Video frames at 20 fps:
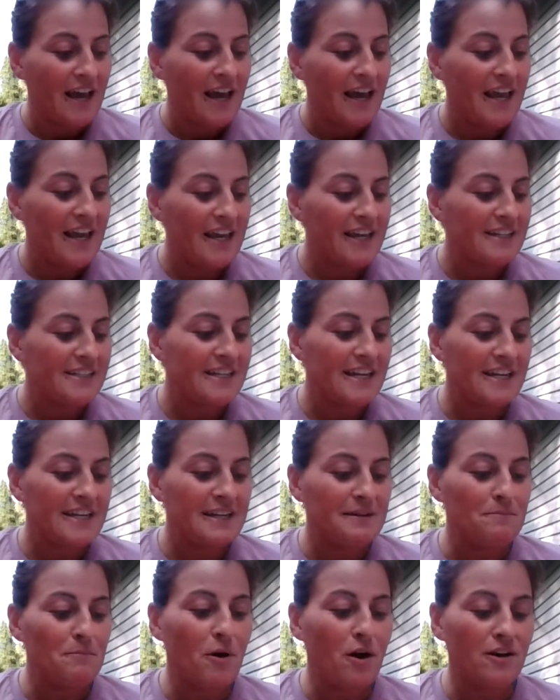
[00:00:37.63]
He
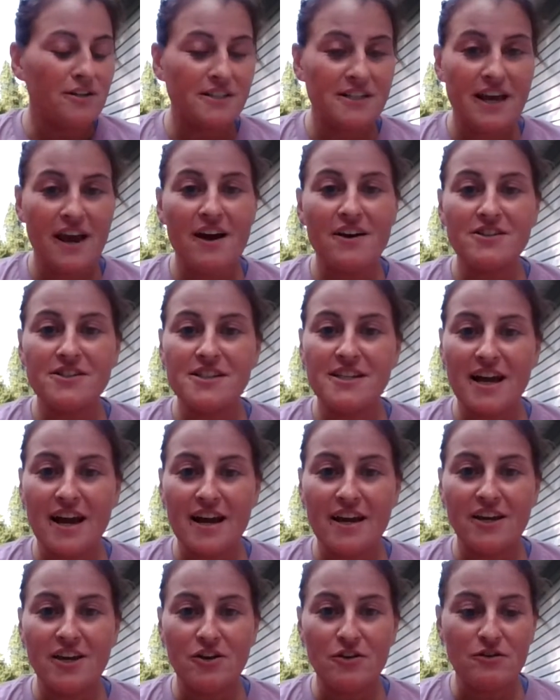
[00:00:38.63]
attended Moscow
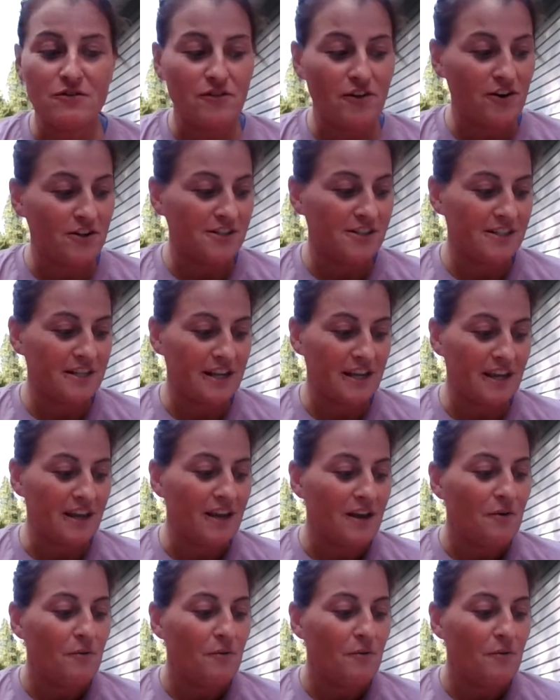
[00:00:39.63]
State University,